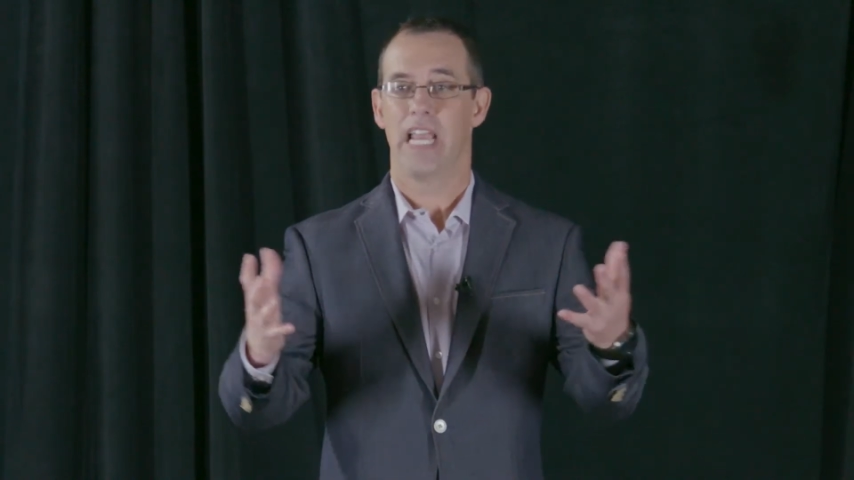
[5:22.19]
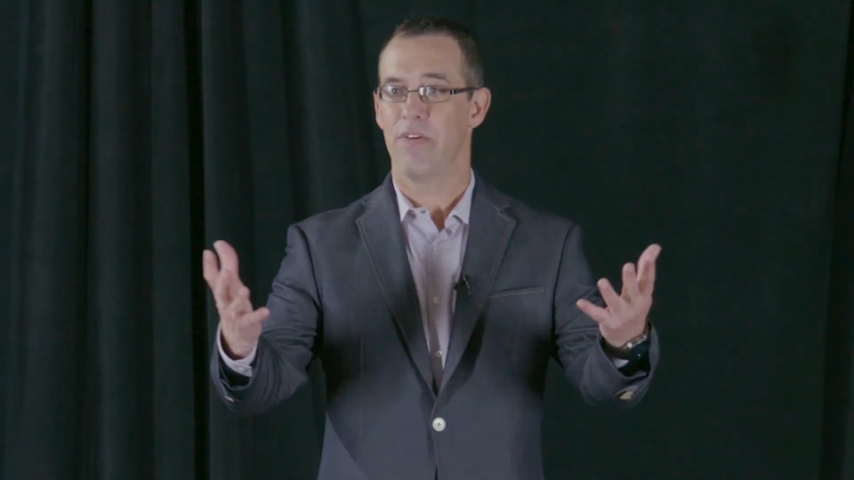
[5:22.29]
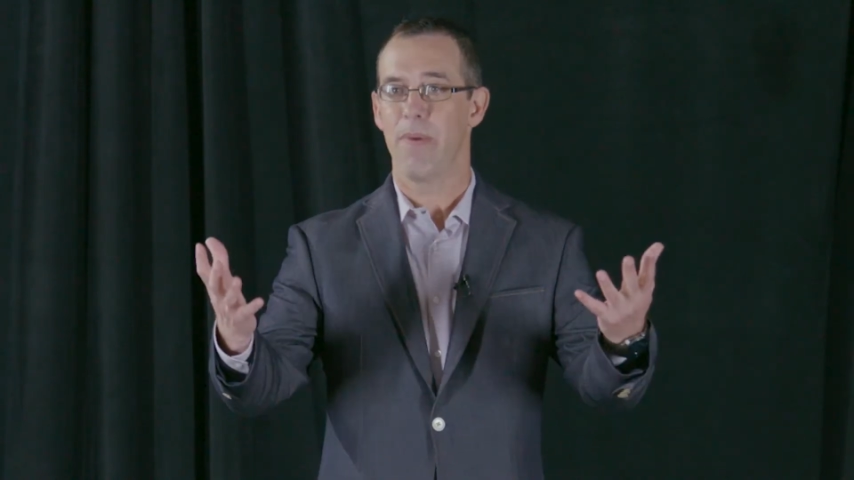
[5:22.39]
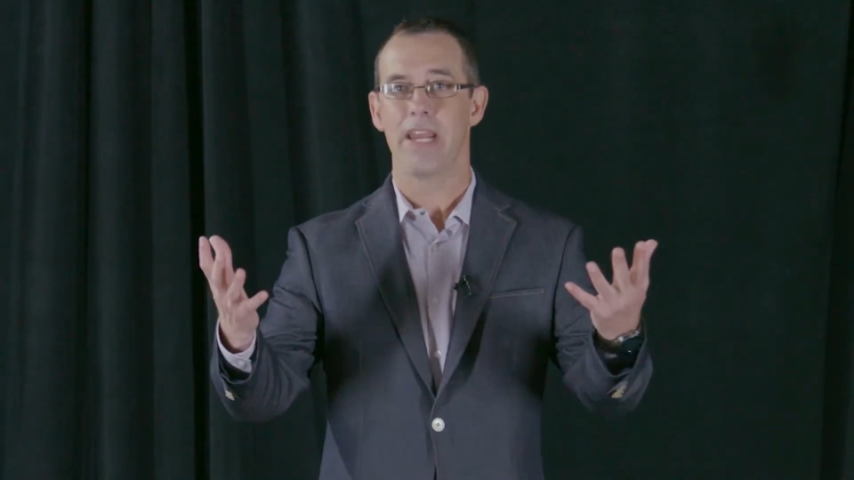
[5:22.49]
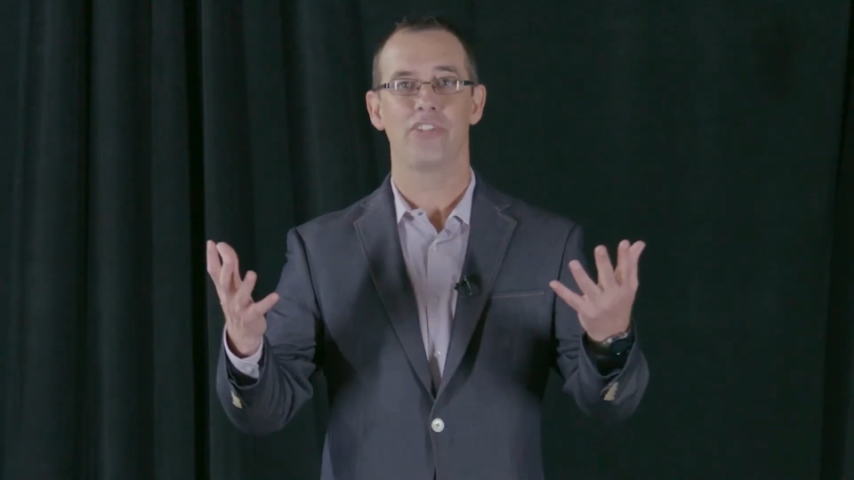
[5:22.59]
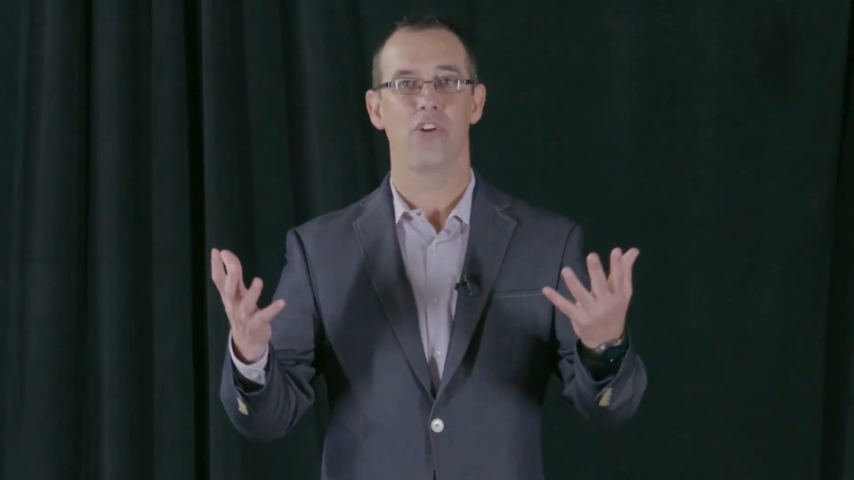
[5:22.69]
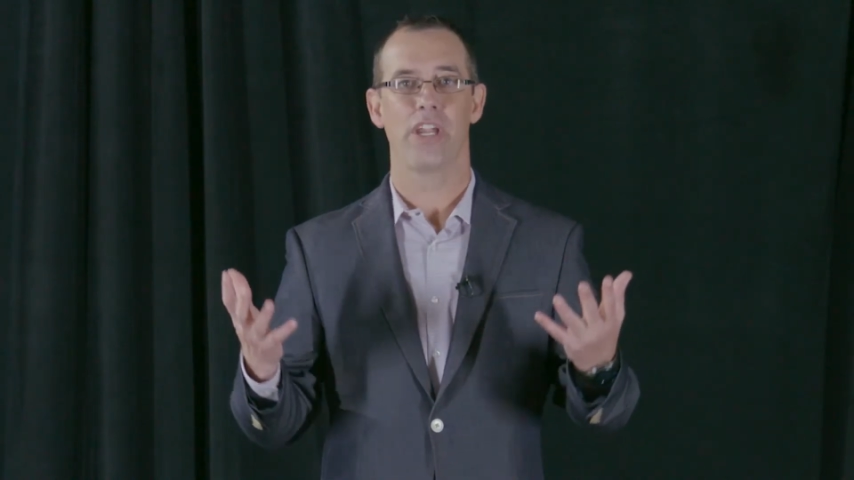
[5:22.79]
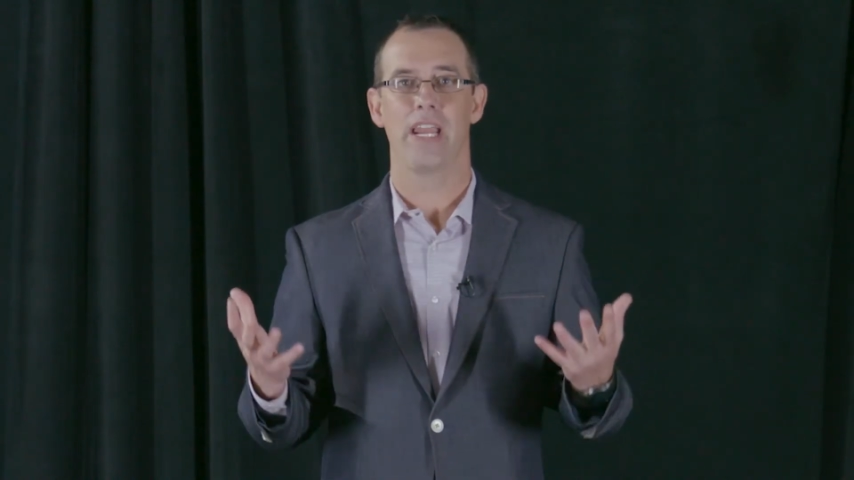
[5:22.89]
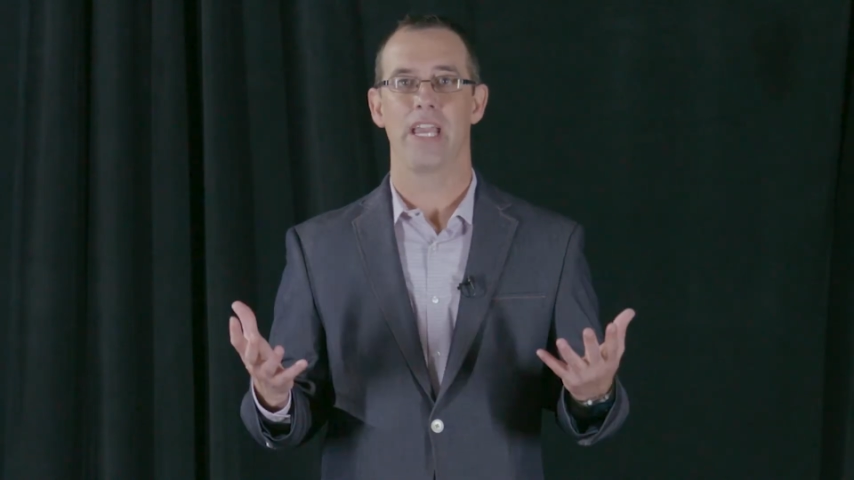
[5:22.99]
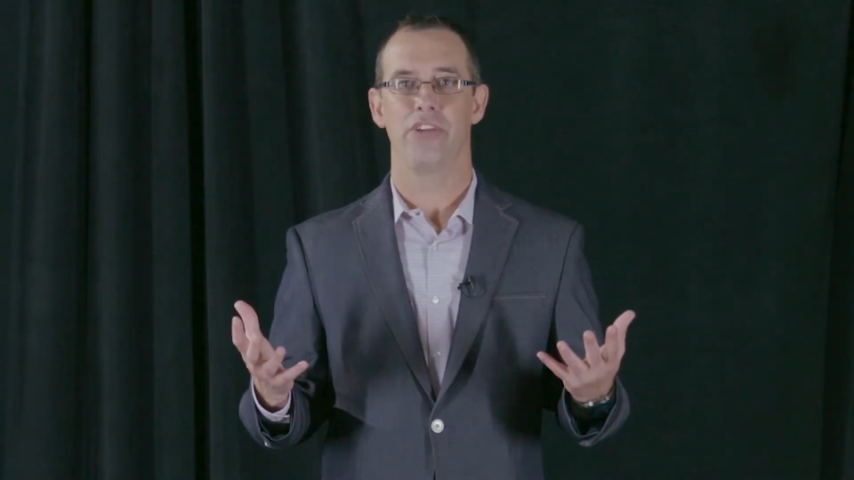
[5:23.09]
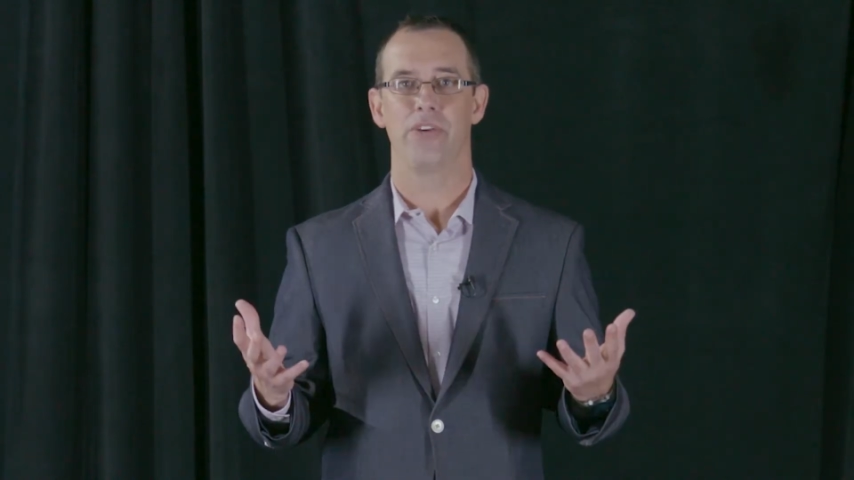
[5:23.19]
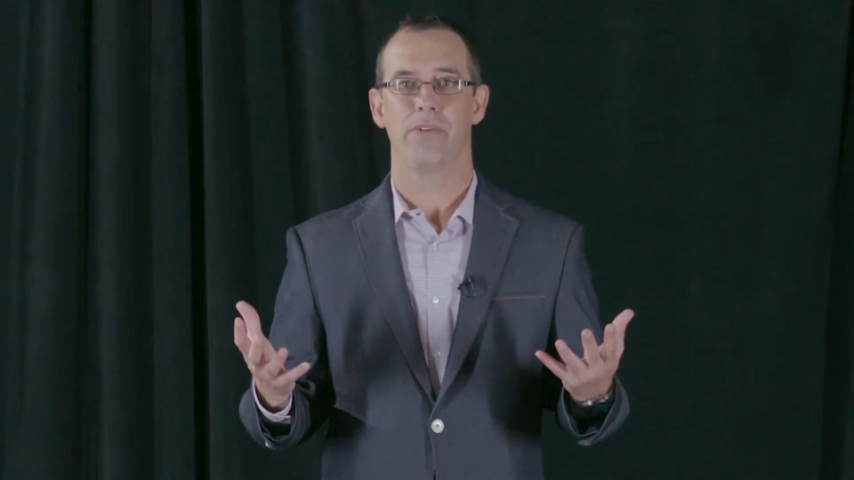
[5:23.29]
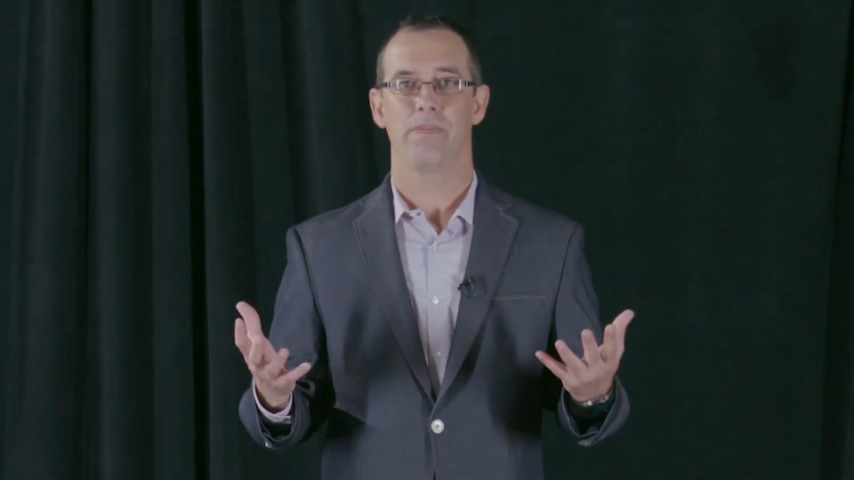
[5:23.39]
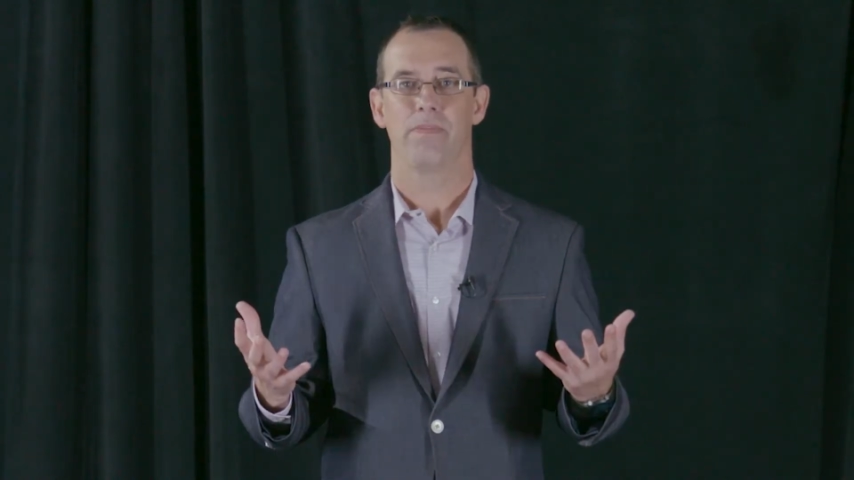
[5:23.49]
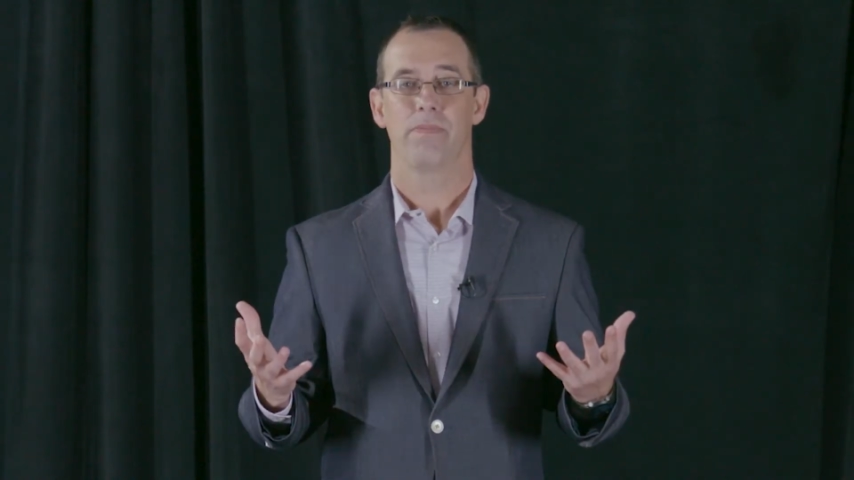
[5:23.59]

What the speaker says: Everybody's looking at you.